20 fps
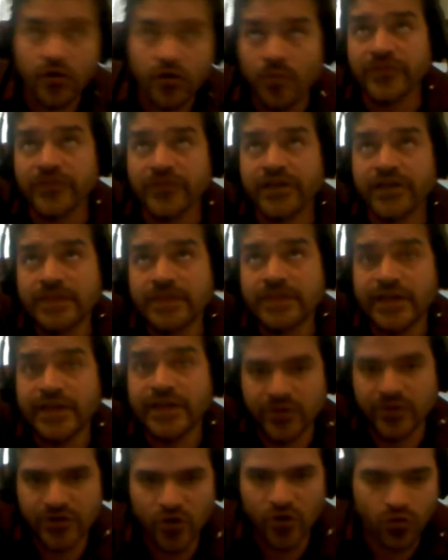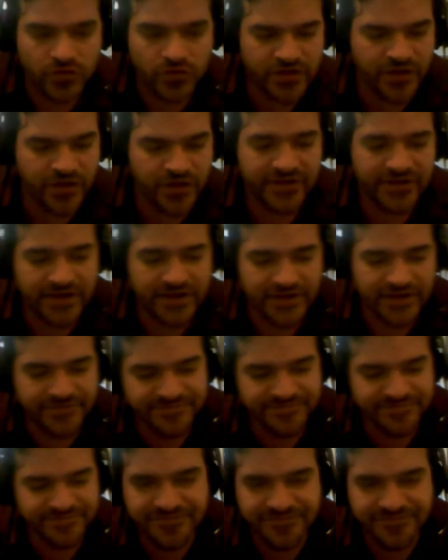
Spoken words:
almost like liquid gold coming down?